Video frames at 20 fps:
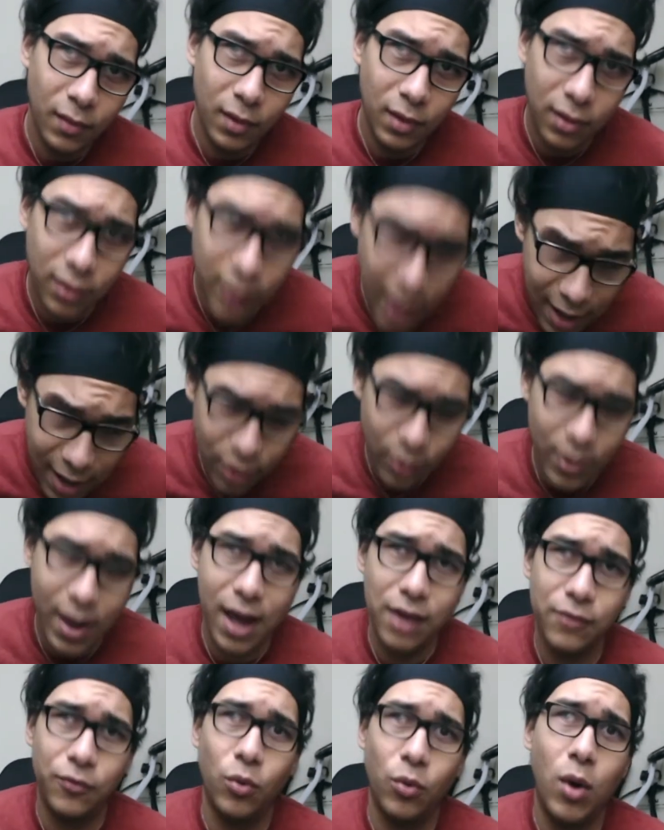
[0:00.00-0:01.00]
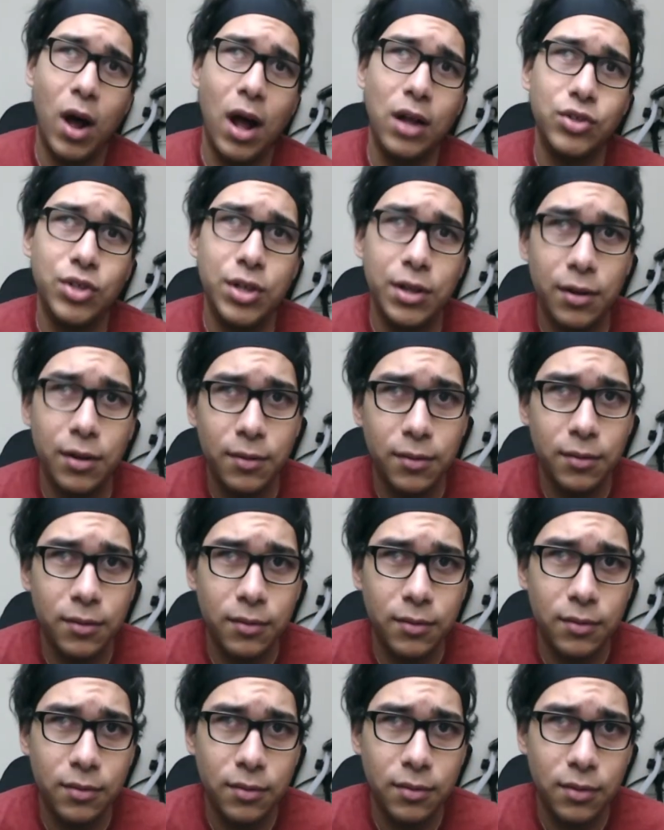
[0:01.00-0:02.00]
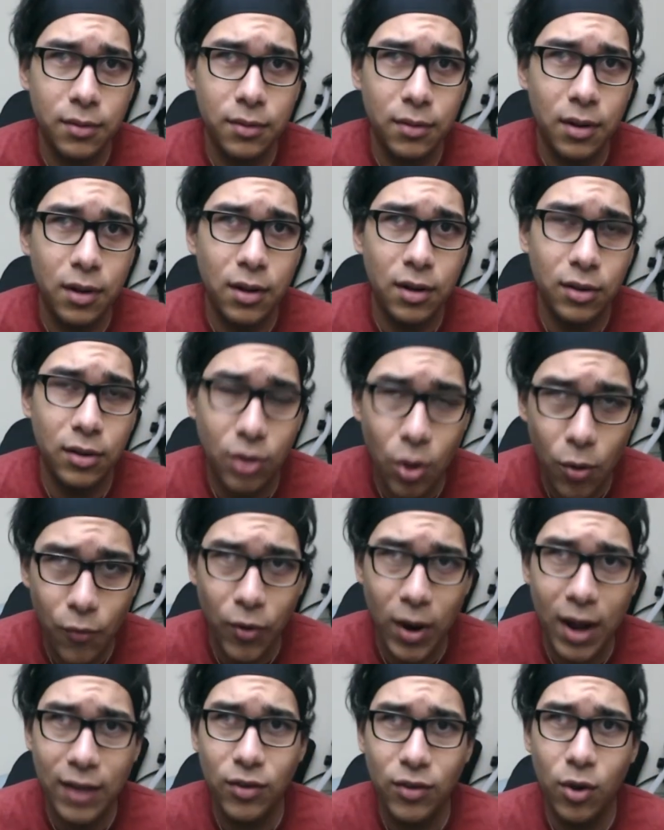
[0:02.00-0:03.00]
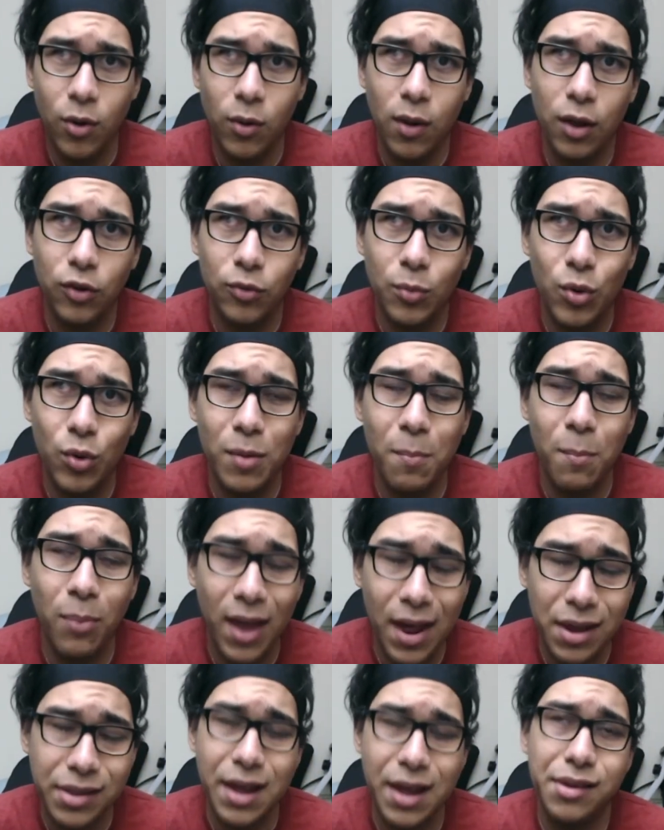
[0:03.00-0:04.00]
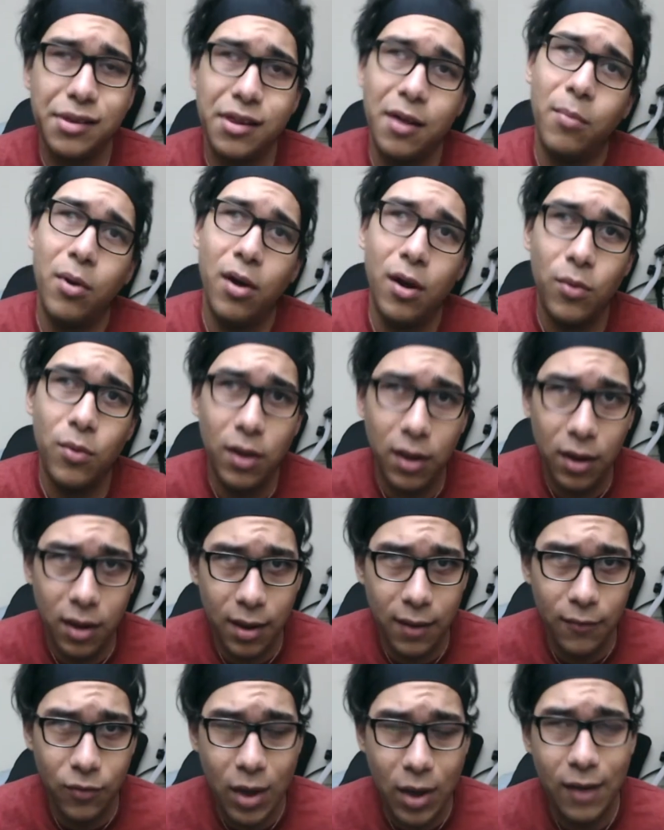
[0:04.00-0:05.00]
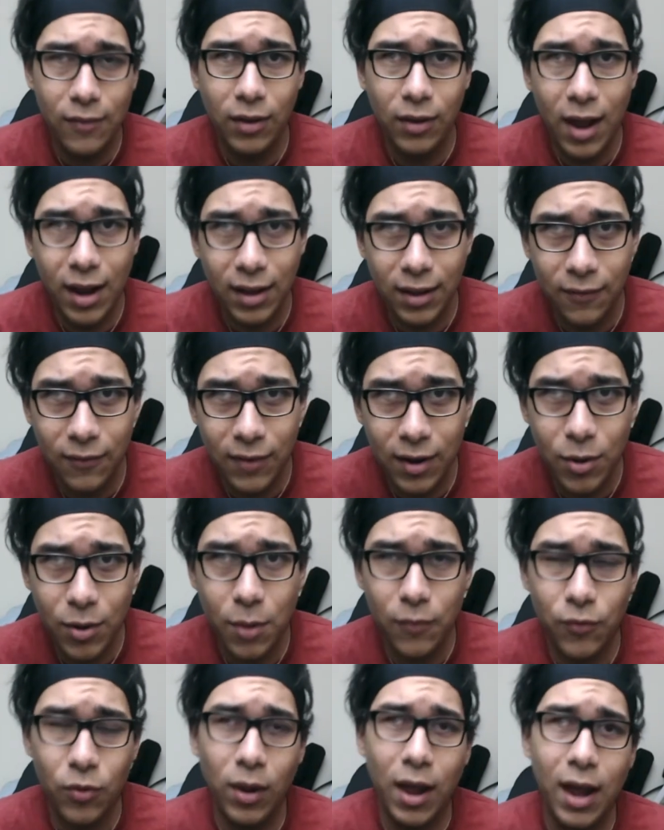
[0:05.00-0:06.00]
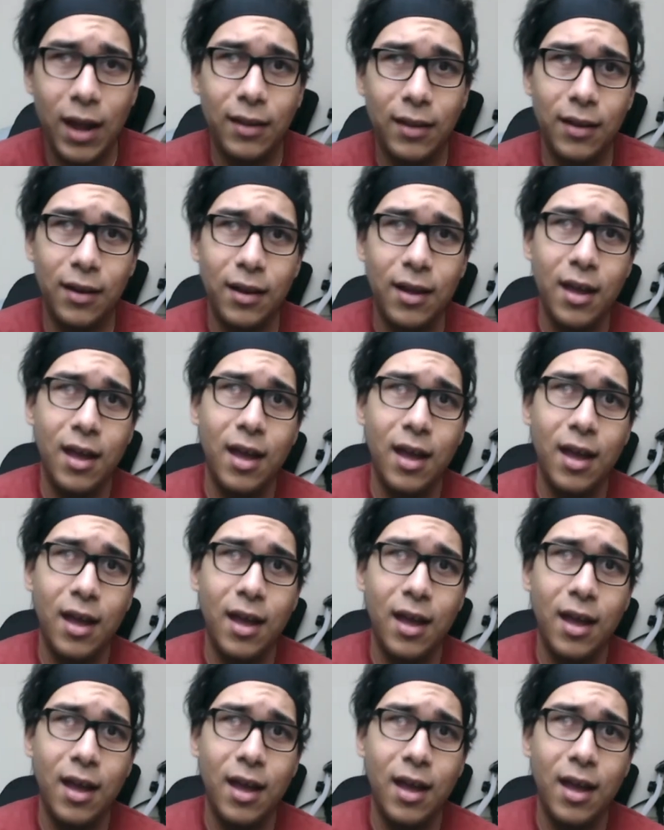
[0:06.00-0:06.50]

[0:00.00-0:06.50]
thank you guys for watching. Don't forget to go Lux One and bless that sub button with a click if you haven't liked the video, if you liked it.